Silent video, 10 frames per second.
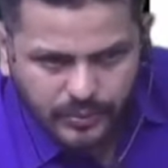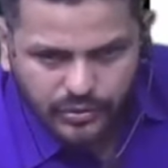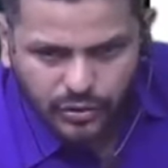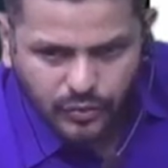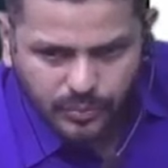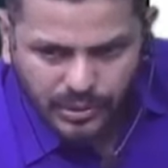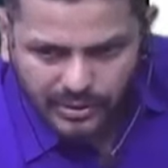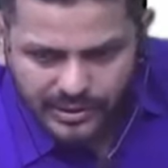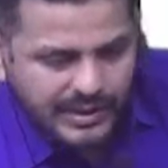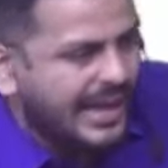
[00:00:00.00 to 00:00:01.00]
so if you pull out
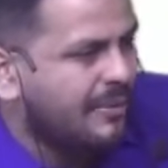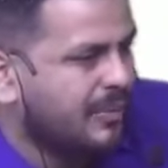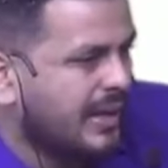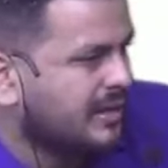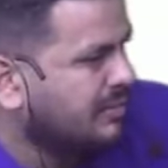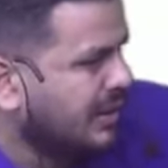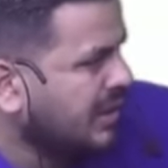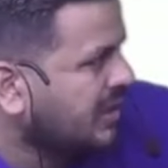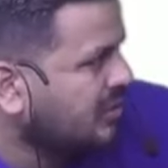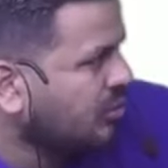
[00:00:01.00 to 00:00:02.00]
any app like the Money
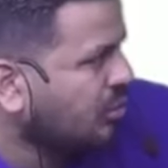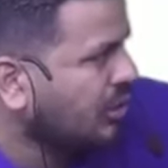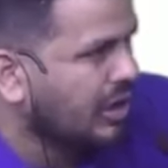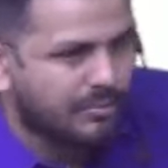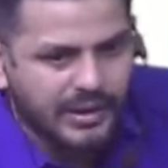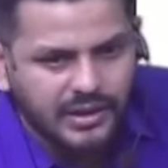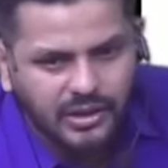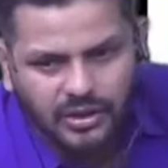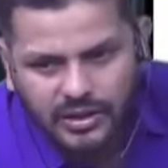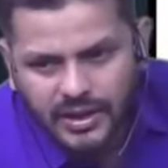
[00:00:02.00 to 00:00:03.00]
Control or Mint
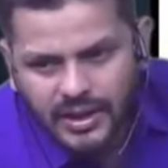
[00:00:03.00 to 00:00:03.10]
or